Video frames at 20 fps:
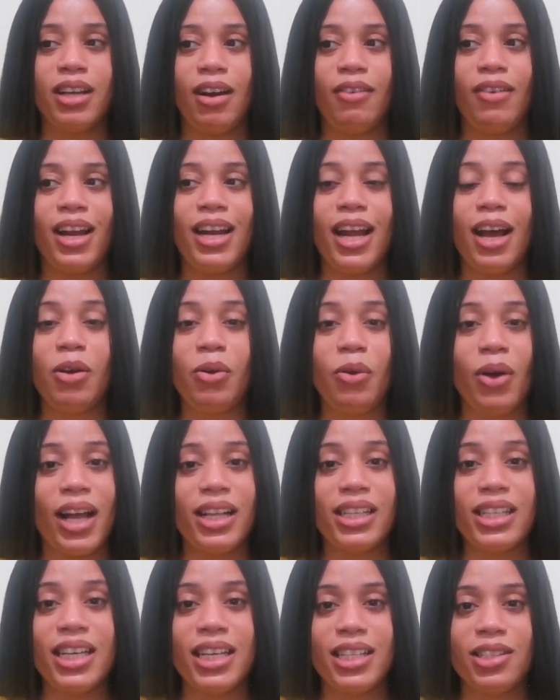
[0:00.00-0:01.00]
I'd rather go
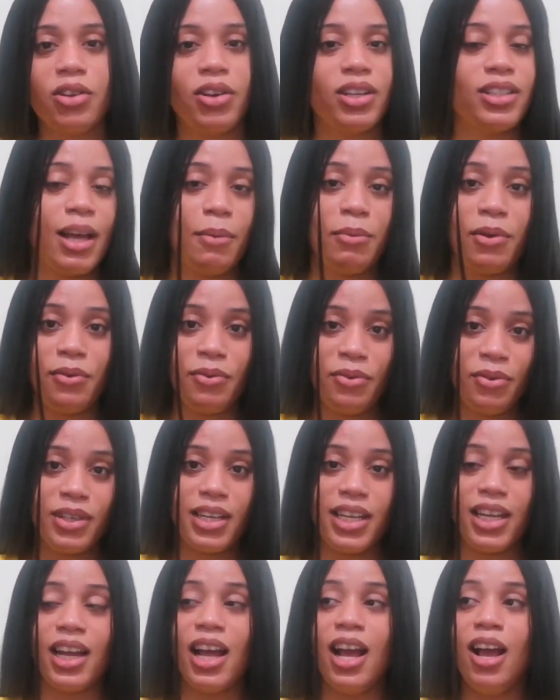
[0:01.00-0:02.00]
and eat because I'm a
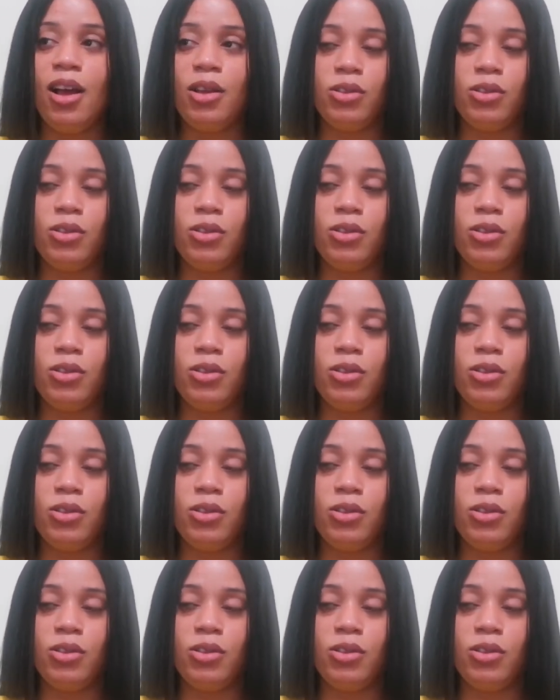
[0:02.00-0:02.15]
foodie,